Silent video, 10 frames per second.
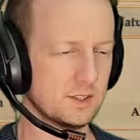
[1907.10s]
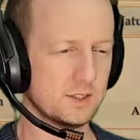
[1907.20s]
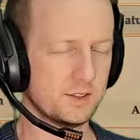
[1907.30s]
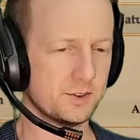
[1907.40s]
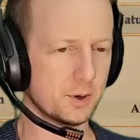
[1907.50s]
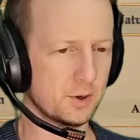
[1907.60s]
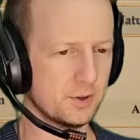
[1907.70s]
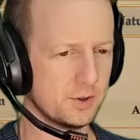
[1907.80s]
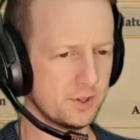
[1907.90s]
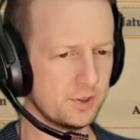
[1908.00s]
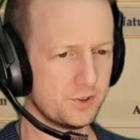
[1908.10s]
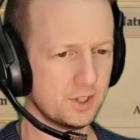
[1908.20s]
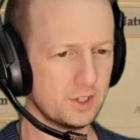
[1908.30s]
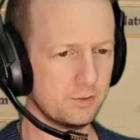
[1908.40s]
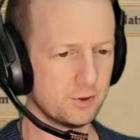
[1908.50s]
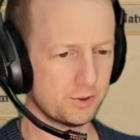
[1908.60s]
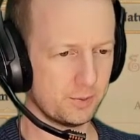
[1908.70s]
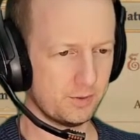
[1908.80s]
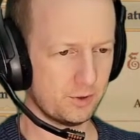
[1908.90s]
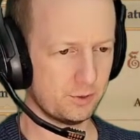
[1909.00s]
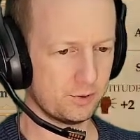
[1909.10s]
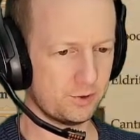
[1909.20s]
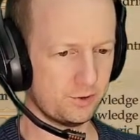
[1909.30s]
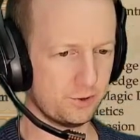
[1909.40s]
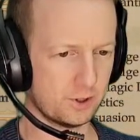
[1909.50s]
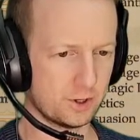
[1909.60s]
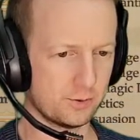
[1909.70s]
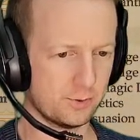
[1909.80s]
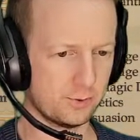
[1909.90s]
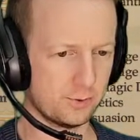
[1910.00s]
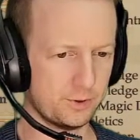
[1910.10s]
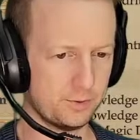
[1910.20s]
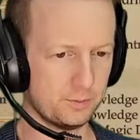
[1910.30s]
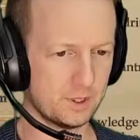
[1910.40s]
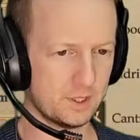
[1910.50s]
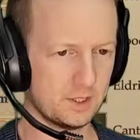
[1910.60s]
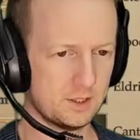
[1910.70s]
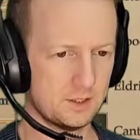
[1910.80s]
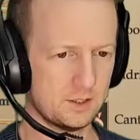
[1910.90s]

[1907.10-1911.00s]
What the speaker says: so not instinctive because I believe this switches you to charisma.